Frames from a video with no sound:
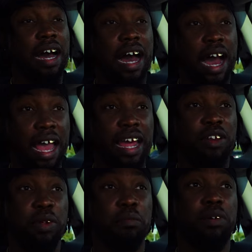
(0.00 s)
I had to
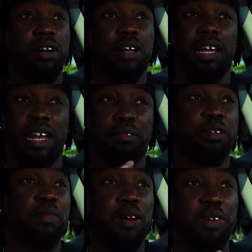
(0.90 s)
rebook, and I'm
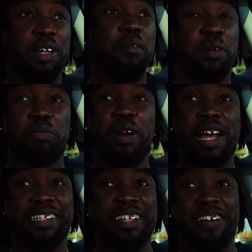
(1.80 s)
talking about double the
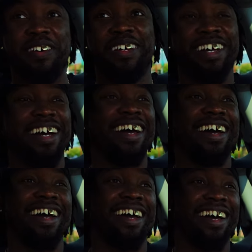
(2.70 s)
price though.
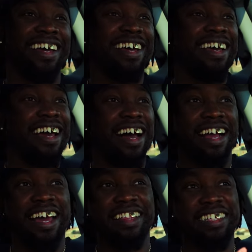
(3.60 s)
I
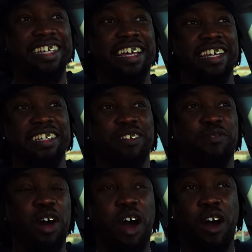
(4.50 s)
got the tickets
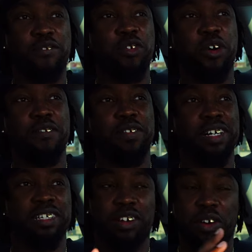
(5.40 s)
for all four of
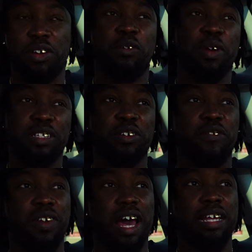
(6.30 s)
us on the original
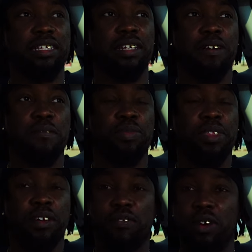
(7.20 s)
flights
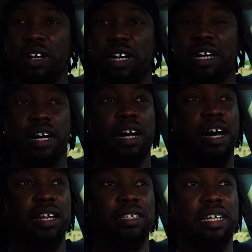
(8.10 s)
for
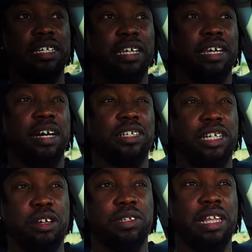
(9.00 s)
under $1,600.
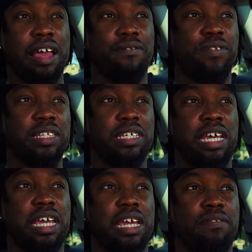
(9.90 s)
It was like
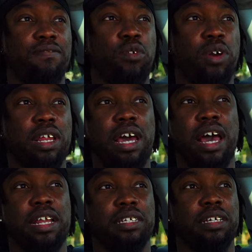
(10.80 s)

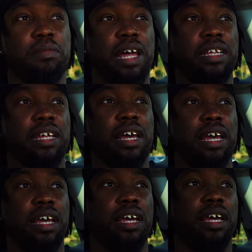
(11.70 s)
$1,549 or something like that.
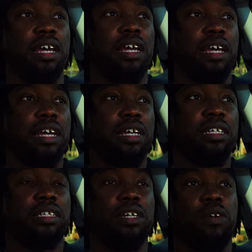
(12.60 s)
So,